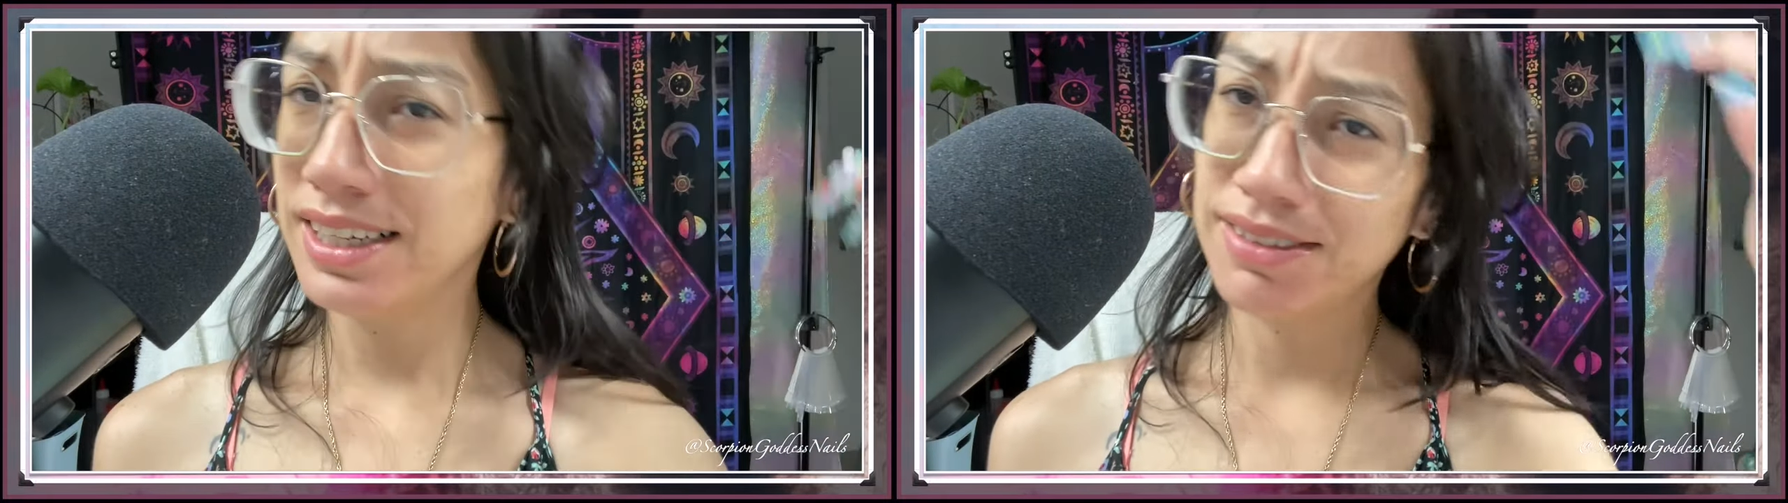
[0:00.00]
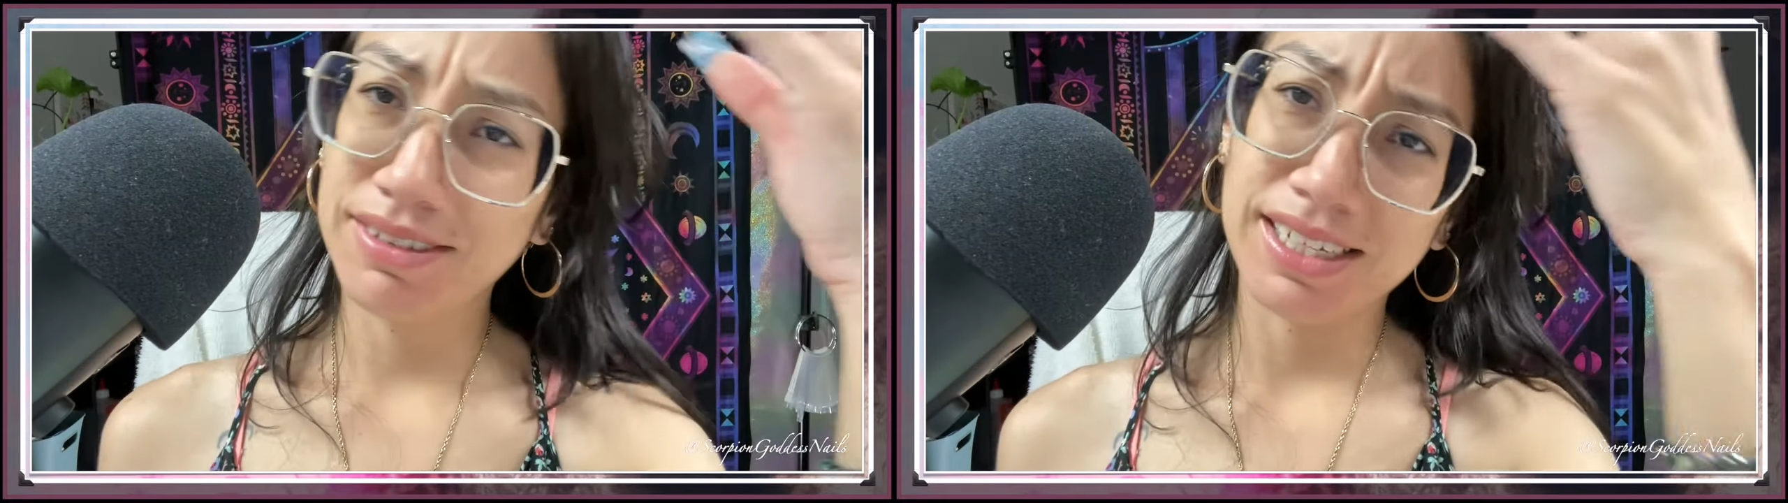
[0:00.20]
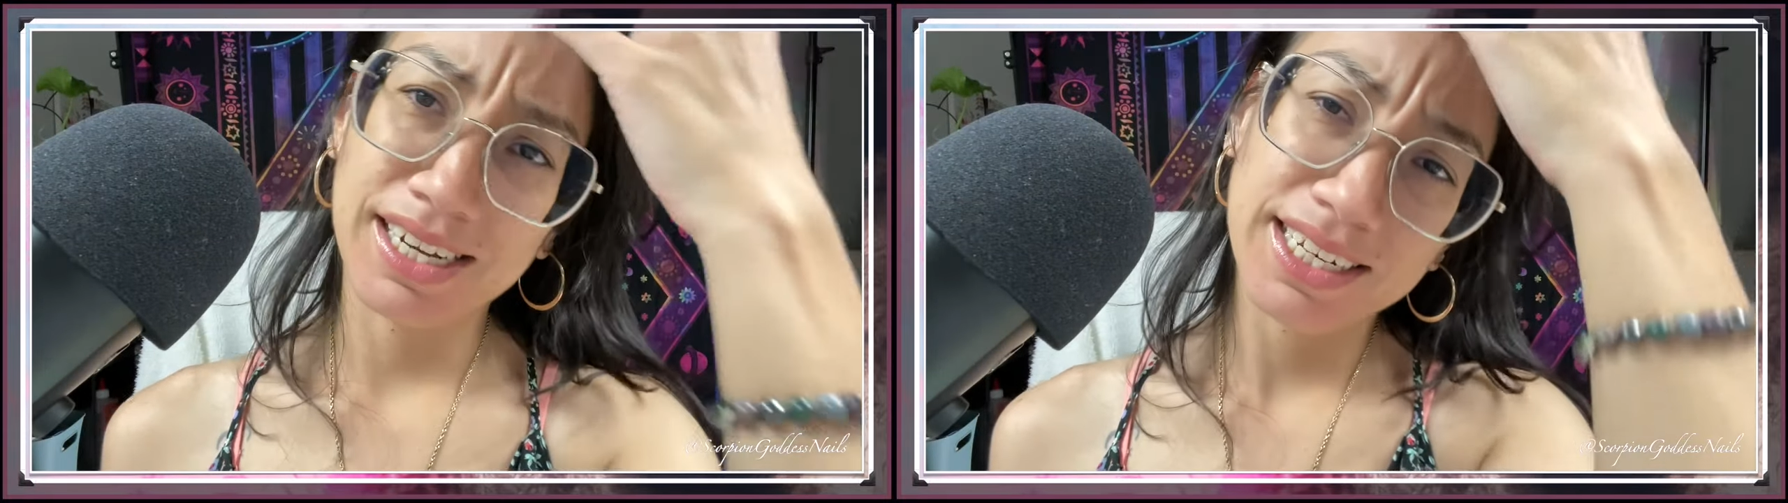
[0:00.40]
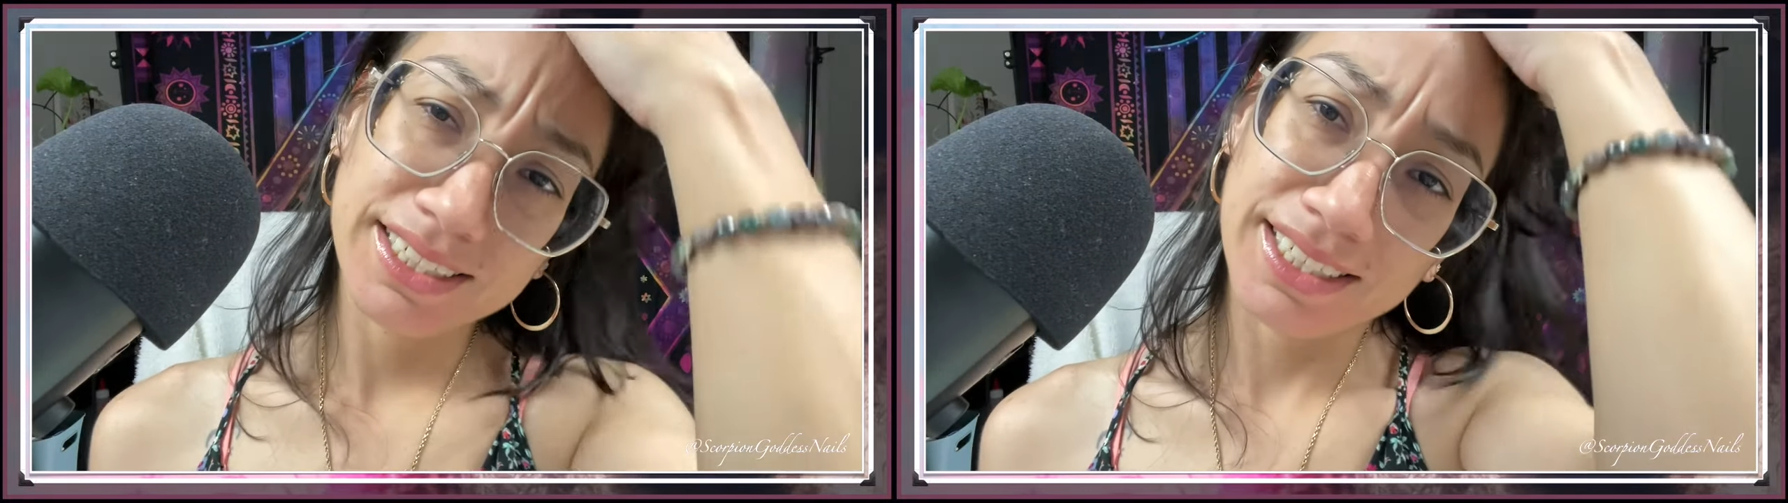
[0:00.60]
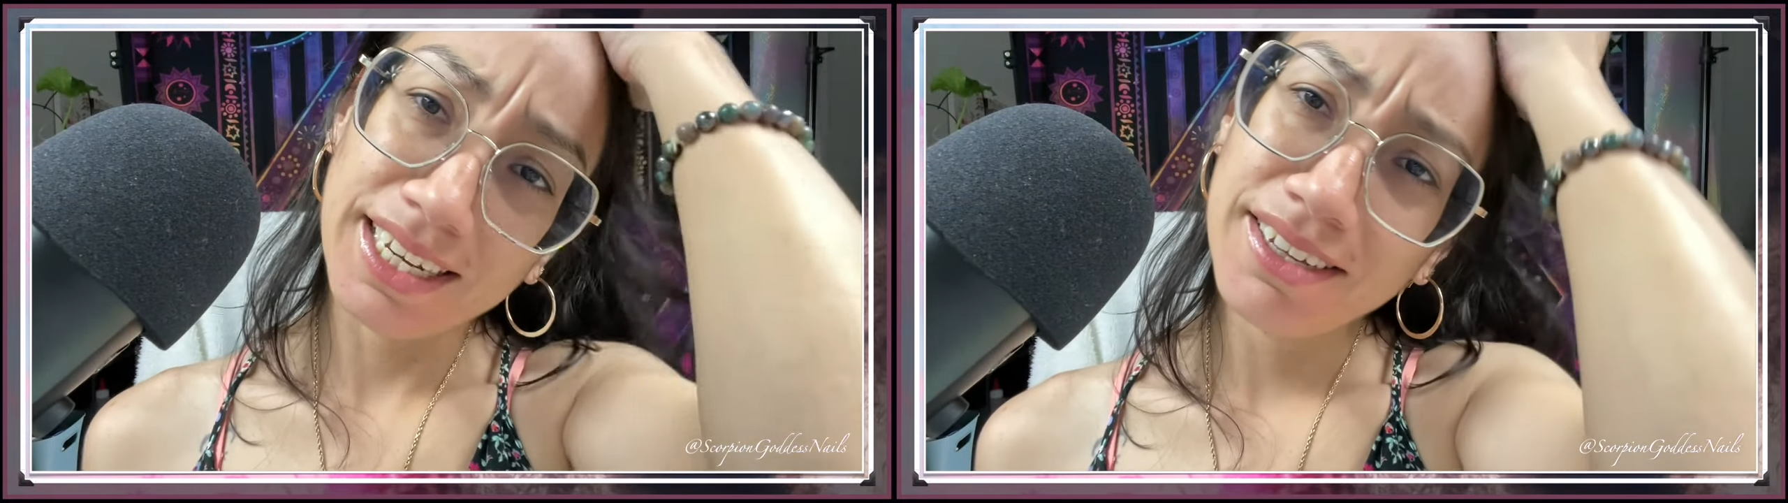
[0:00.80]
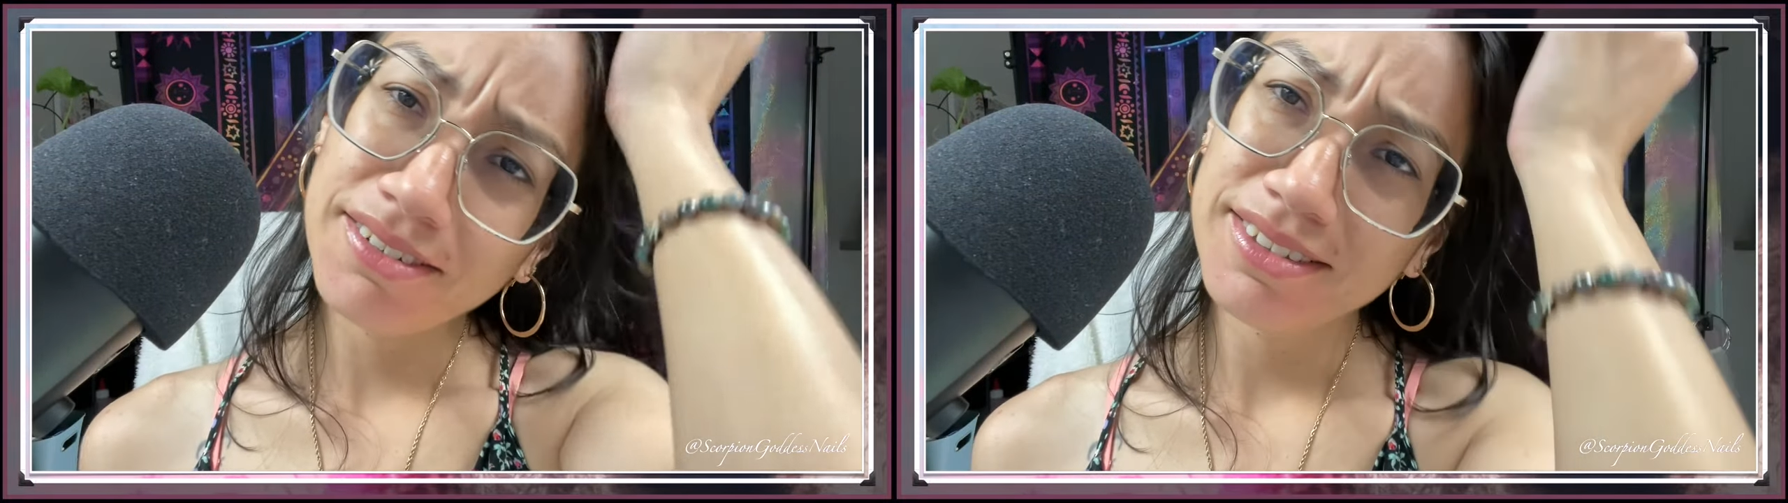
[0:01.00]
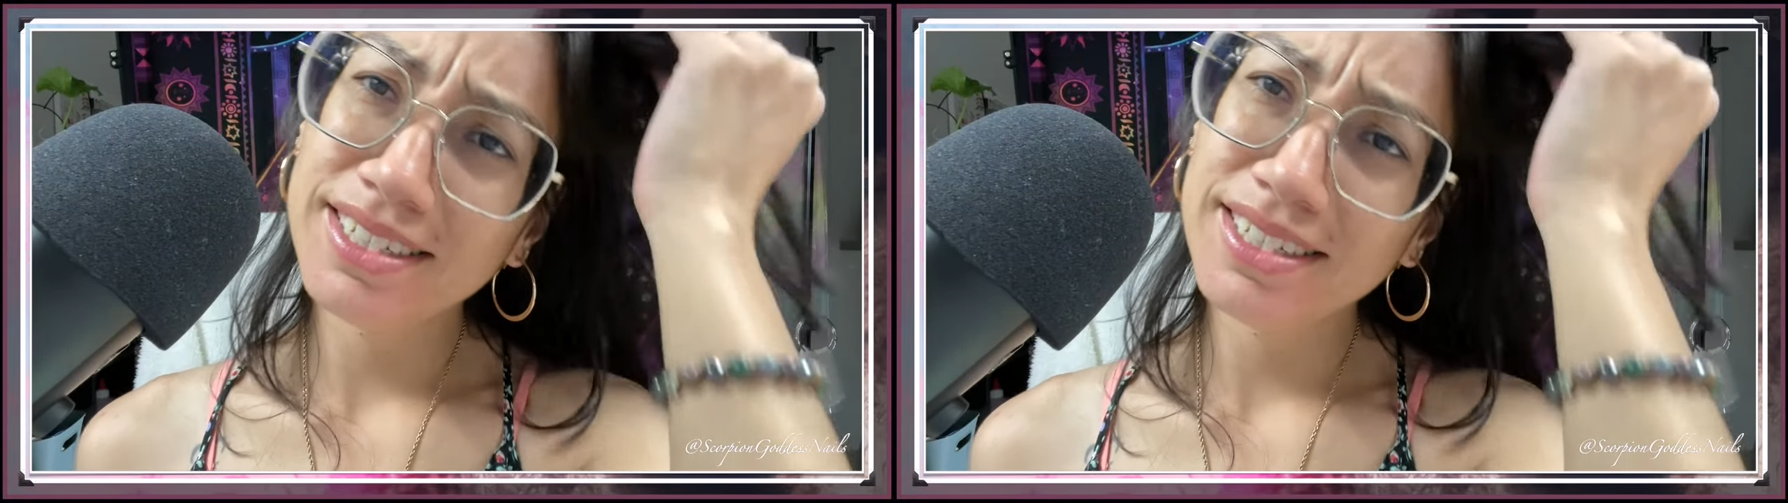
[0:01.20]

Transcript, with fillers: when you got your nails